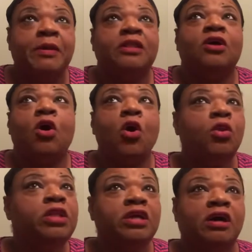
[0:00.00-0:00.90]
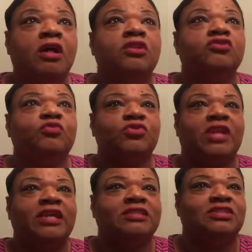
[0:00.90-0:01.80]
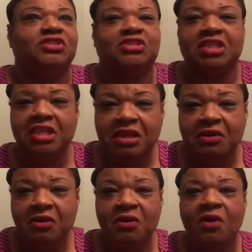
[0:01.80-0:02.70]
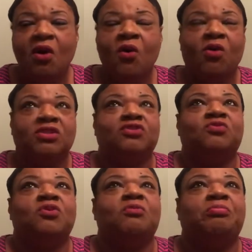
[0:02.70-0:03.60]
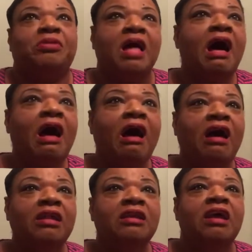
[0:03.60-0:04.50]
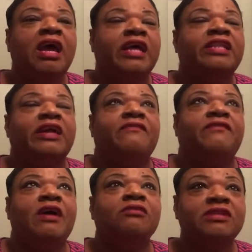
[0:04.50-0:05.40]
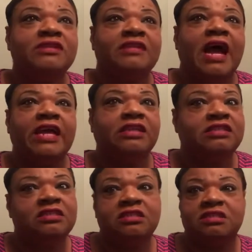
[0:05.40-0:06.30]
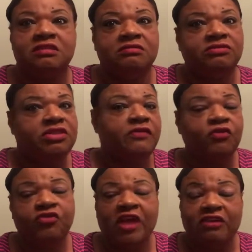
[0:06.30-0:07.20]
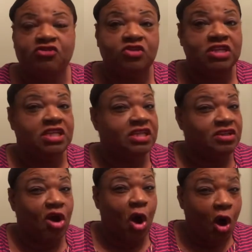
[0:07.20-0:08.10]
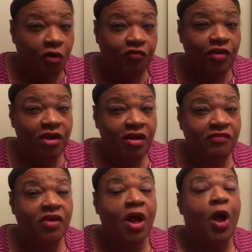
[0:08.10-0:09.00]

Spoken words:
but the only colors were like this teal or this real blonde. And then I found the site, because there's several sites you can get it off of,